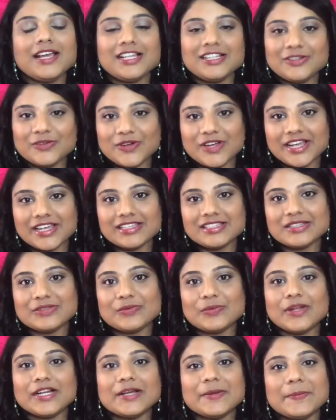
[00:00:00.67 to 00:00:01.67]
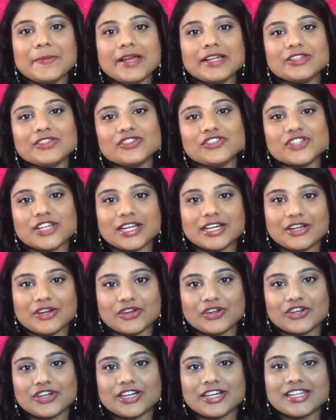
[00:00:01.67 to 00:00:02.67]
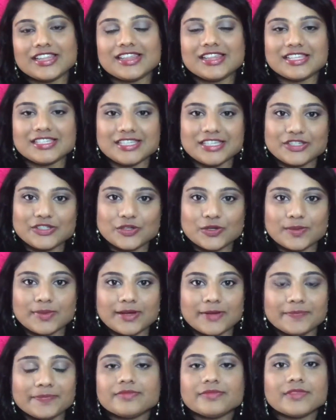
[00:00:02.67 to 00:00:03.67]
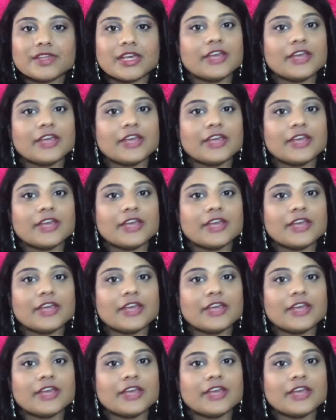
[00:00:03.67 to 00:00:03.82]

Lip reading: Guys, welcome back to Style Corner. This is Shobha.